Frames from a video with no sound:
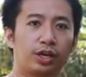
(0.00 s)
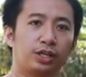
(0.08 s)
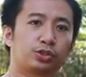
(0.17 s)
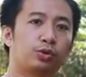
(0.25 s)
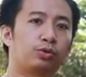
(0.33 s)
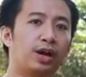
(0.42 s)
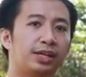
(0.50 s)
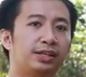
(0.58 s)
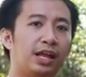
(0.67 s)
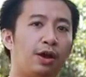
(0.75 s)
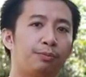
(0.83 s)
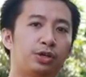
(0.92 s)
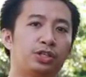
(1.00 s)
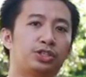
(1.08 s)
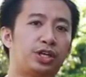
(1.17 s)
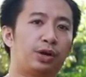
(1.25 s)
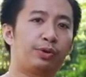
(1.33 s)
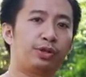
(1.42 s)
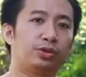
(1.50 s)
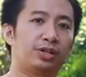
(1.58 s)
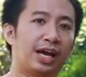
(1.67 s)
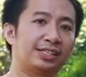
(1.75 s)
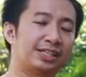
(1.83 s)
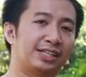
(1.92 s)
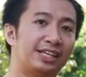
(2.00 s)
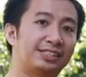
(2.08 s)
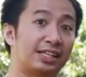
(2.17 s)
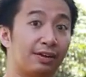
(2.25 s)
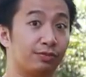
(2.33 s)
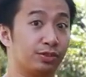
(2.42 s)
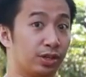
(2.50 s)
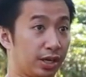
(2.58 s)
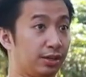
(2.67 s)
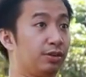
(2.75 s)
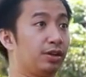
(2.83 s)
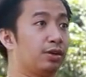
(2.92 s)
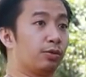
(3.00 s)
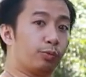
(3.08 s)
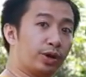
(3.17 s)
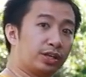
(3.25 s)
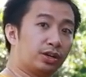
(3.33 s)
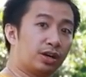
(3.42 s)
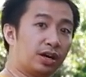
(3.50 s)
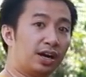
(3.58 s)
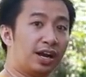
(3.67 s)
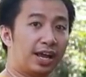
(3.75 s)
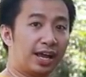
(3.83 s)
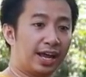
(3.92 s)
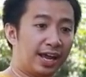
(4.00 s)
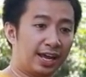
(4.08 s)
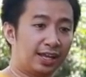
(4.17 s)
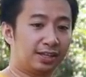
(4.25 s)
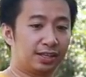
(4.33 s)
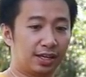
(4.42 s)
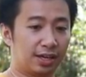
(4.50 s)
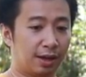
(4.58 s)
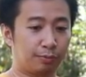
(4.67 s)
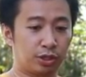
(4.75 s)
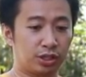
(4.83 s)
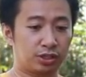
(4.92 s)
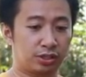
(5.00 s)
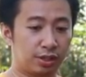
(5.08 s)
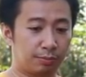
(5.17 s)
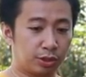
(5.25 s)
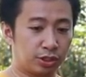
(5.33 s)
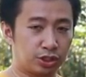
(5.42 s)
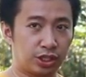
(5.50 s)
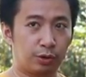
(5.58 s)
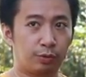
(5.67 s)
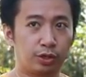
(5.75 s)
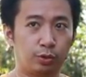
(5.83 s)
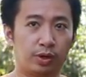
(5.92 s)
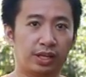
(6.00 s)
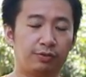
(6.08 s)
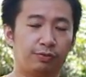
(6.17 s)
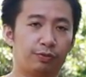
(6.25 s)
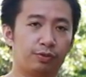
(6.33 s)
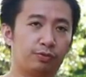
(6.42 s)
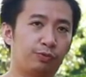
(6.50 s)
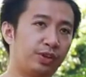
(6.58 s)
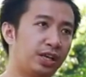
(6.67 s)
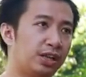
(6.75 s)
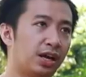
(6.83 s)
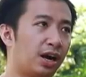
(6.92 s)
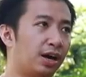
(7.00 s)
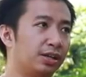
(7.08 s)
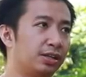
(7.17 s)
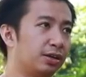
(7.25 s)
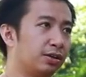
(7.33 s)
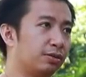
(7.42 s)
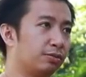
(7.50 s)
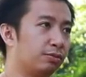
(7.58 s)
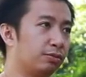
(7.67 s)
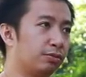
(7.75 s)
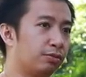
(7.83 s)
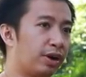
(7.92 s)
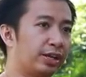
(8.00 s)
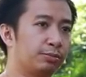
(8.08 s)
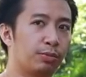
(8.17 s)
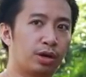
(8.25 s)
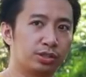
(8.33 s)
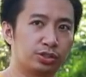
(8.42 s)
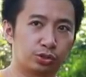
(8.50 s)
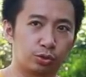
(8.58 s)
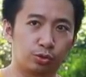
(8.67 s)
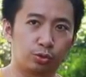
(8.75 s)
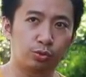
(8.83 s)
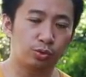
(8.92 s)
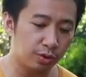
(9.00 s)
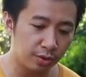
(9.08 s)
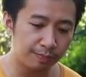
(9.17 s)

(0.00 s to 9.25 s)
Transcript: Okay, so right now I'm going to share with you guys the things that I've done with her, and I'm going to share with you what I feel are the right mods to do.